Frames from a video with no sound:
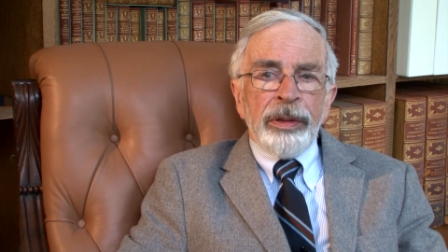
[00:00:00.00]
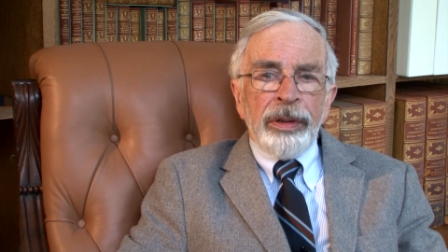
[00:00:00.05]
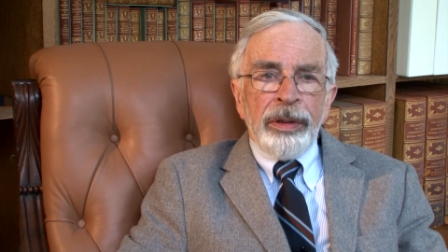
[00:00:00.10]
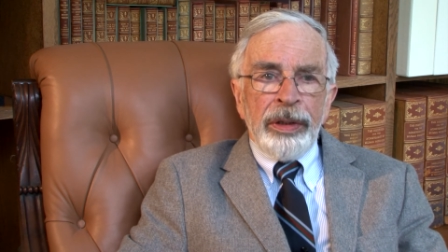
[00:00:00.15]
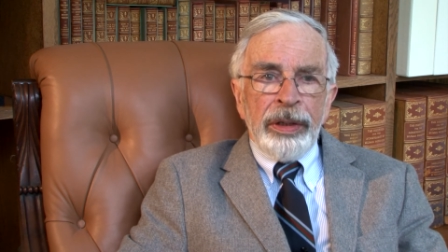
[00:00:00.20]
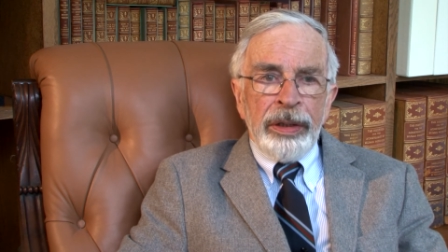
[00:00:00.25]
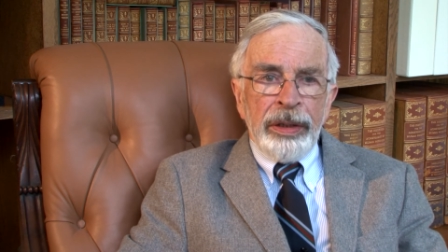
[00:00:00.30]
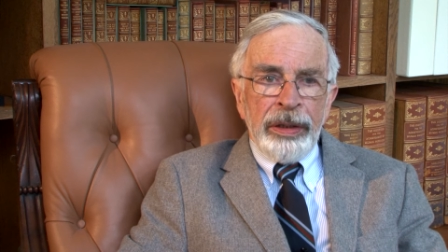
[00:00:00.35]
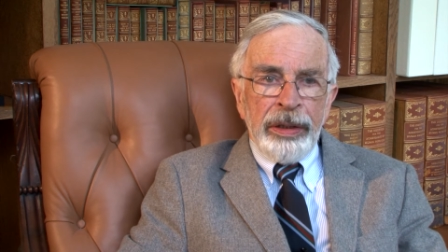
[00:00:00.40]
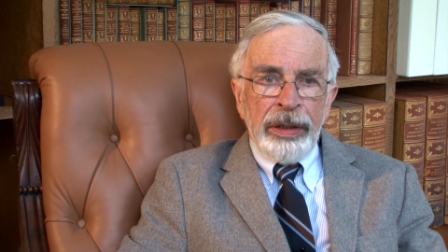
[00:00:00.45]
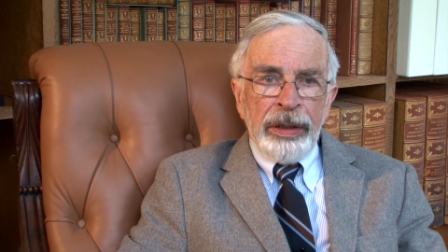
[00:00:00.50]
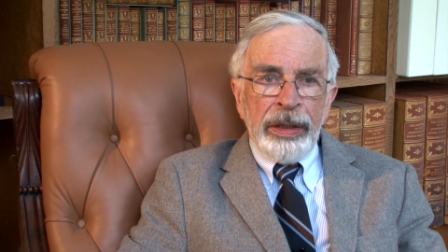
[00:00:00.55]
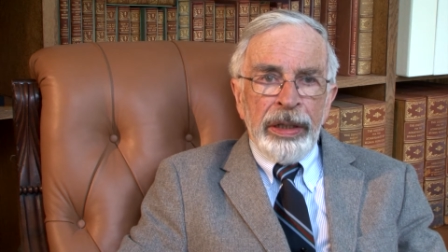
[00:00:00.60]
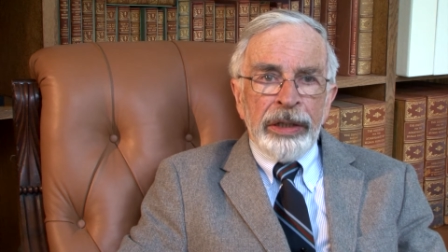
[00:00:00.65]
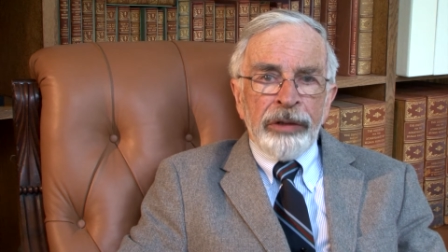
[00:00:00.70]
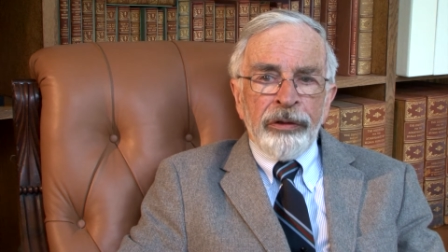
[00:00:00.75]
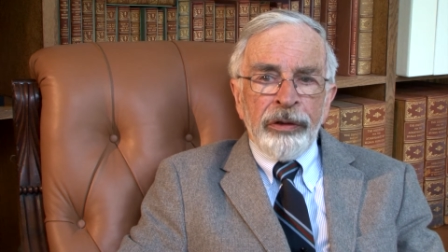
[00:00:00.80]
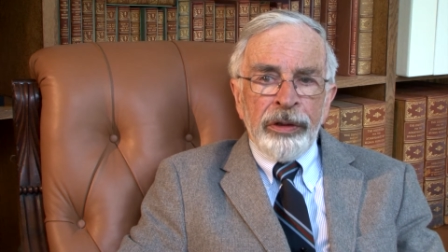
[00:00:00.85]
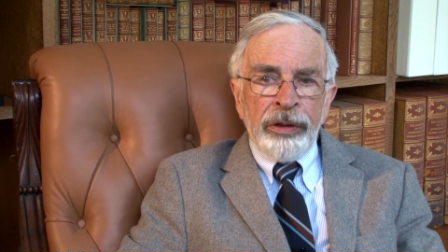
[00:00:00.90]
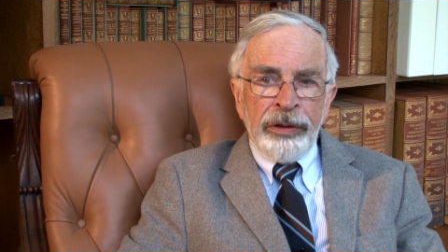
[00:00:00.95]
the
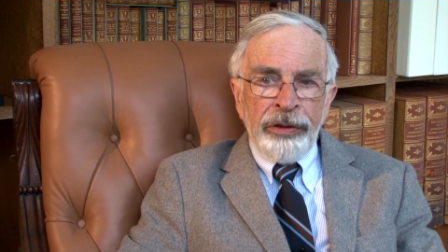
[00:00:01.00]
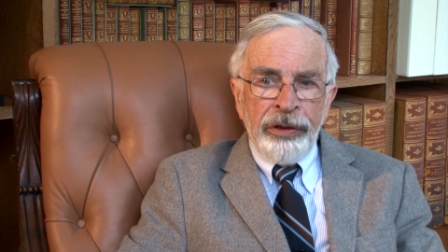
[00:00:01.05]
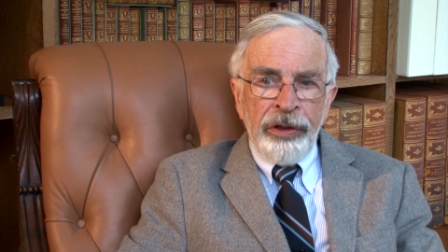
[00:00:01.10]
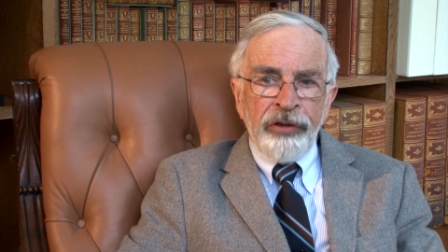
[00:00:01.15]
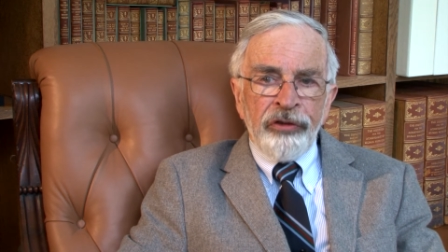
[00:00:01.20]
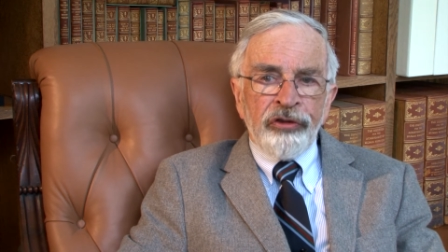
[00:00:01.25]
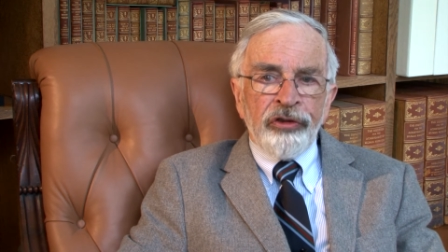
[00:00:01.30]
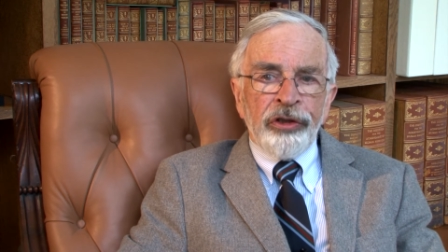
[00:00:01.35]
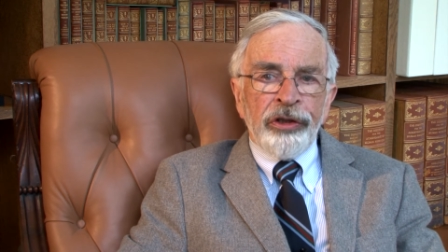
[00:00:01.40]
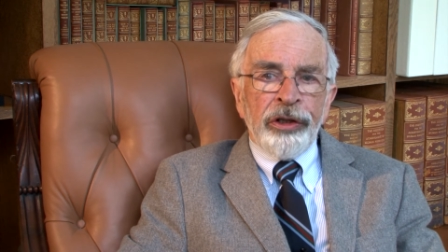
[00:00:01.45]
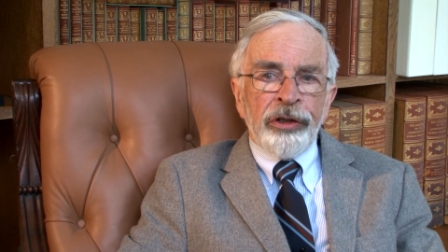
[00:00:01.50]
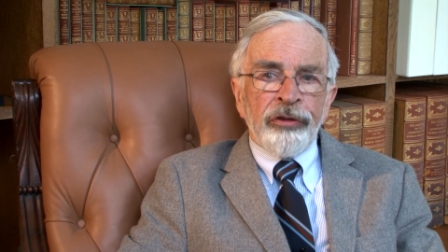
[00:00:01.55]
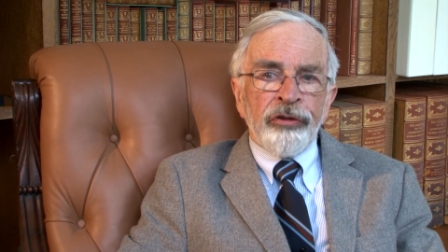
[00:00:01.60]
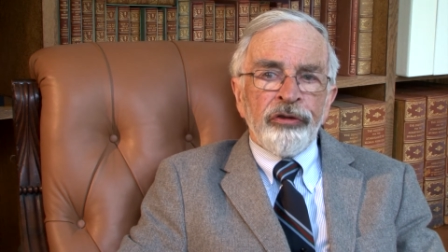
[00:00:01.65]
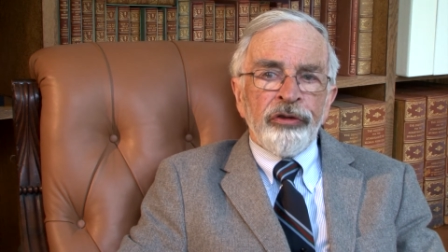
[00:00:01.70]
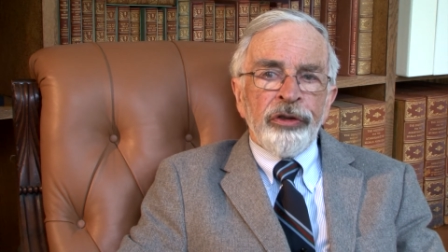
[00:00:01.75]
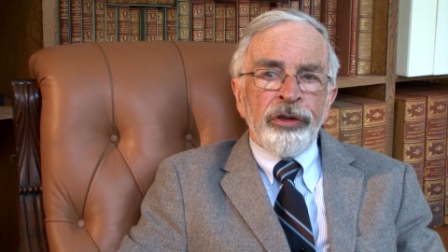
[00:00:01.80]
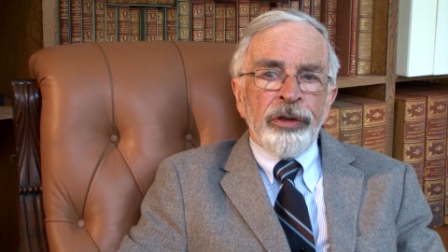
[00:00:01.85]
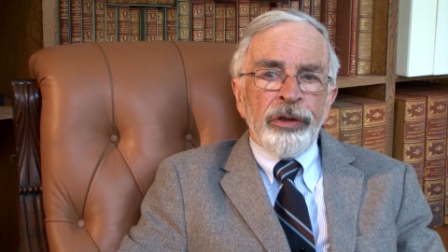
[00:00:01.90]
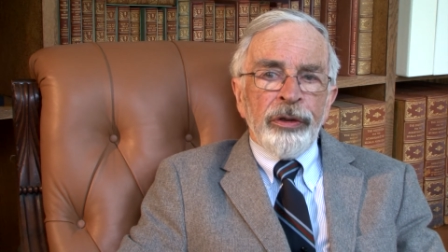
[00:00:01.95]
electrical
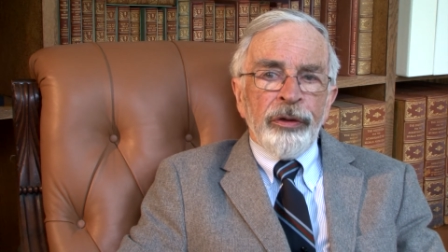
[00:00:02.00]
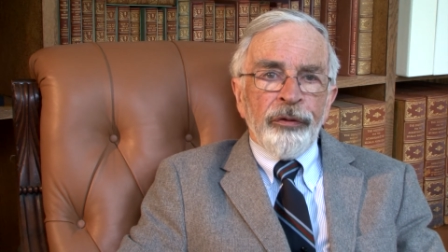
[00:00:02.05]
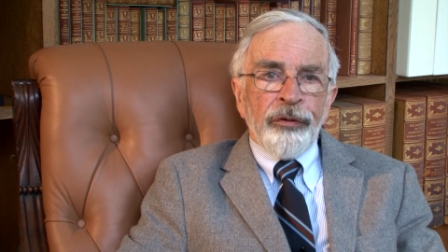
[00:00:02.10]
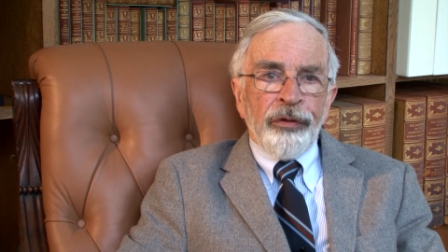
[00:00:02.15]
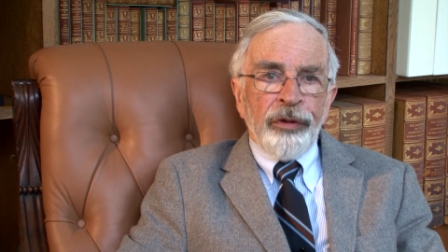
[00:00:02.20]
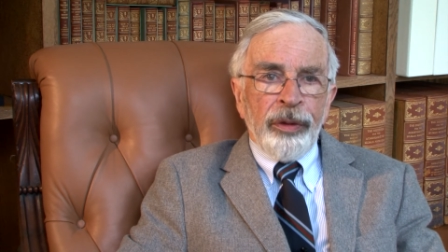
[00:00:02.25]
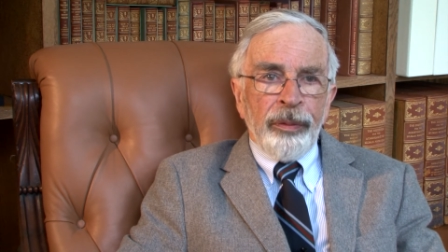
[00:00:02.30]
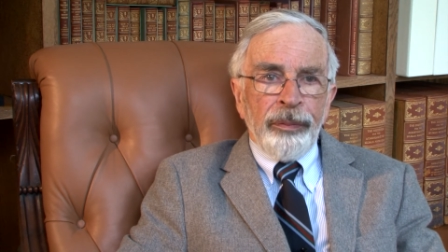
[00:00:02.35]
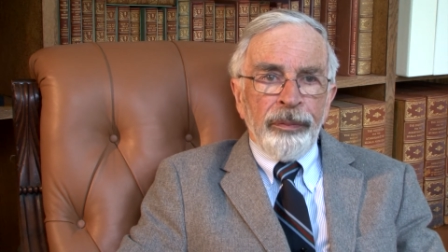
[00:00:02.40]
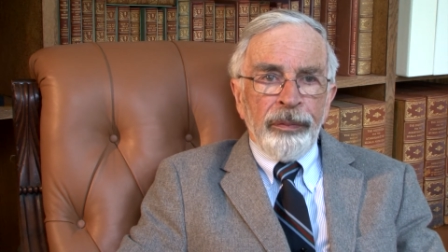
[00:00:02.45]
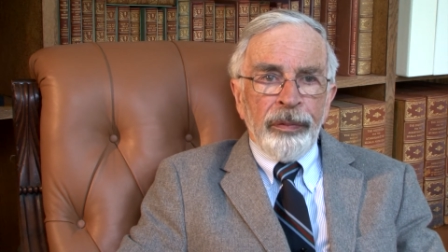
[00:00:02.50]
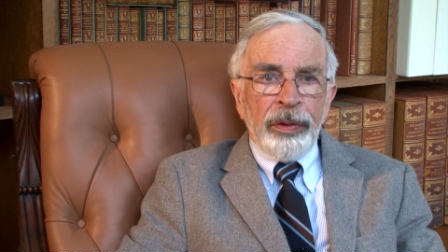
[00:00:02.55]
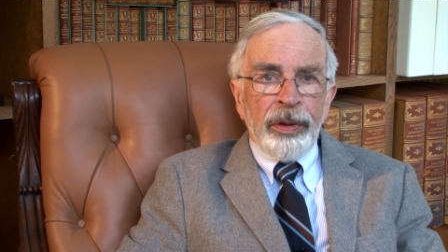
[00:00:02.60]
discharge from